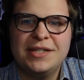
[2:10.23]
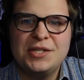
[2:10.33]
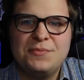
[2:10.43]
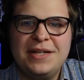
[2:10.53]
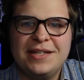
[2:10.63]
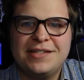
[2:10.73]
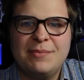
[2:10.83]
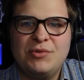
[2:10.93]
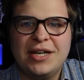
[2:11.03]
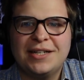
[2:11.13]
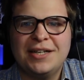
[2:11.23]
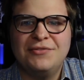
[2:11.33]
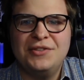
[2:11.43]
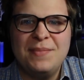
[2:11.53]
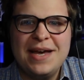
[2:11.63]
This has been a subject
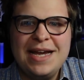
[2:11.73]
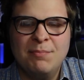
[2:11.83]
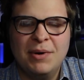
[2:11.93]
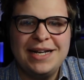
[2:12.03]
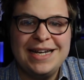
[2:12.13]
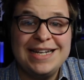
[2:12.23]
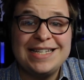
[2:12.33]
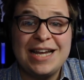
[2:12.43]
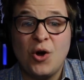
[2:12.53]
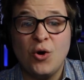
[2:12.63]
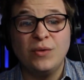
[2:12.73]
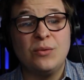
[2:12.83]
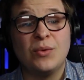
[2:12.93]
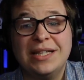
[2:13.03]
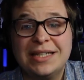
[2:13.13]
of debate, but it is a holy
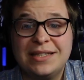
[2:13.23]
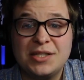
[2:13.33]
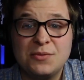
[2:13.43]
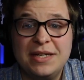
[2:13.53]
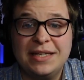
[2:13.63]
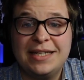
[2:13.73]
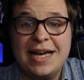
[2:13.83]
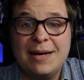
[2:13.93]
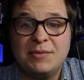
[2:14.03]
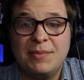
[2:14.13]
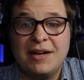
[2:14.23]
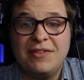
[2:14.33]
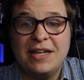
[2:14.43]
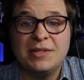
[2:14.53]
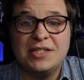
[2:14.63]
relic that's been kept by
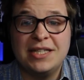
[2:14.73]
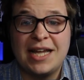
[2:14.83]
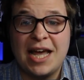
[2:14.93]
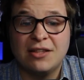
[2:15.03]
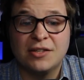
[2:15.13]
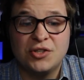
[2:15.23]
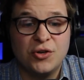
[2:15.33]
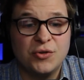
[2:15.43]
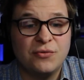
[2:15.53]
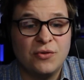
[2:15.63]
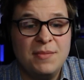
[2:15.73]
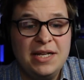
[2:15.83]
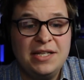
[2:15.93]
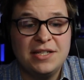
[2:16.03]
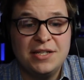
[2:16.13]
families in the Catholic Church for
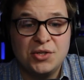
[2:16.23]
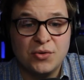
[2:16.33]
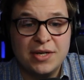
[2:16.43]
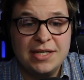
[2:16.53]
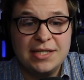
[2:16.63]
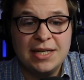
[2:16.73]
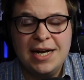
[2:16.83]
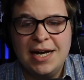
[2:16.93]
many centuries,